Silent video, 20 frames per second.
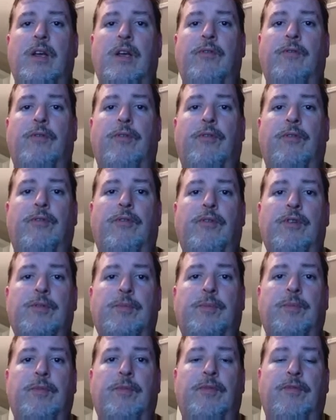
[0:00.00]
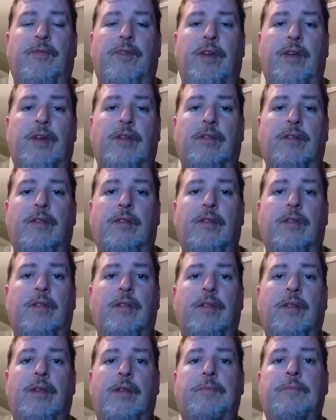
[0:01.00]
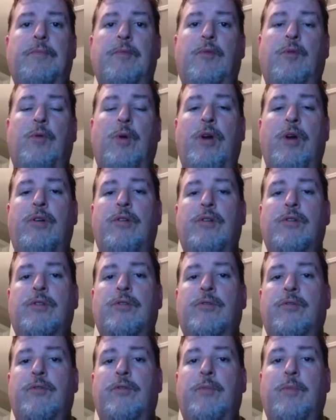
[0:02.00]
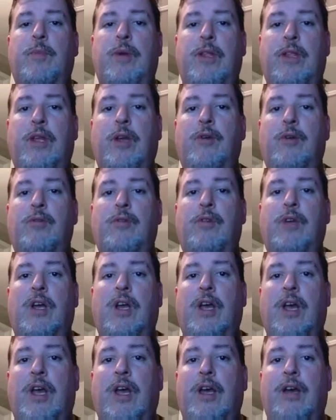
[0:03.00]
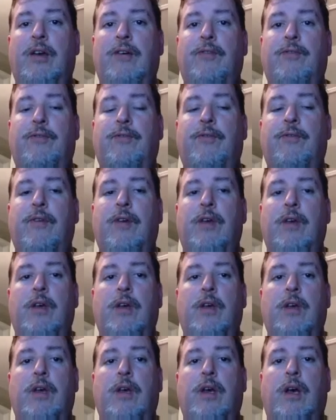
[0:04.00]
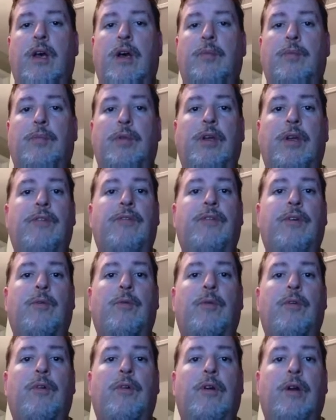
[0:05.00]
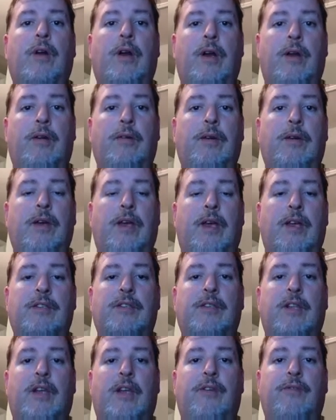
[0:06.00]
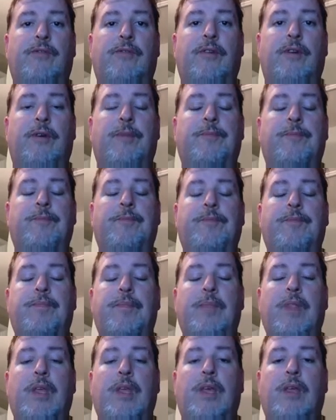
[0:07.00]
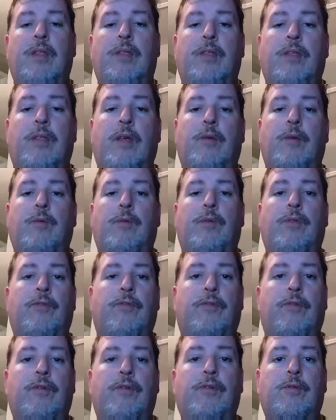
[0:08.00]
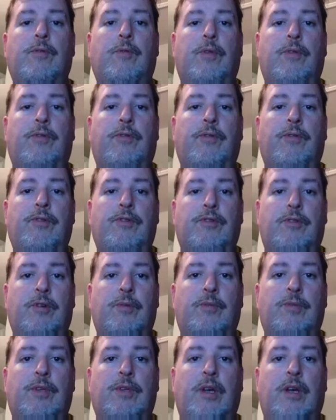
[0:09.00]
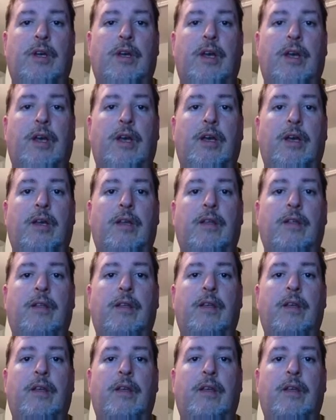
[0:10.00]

For the first event, Quakers have been known to have beliefs that were against slavery. They were one of the first groups that had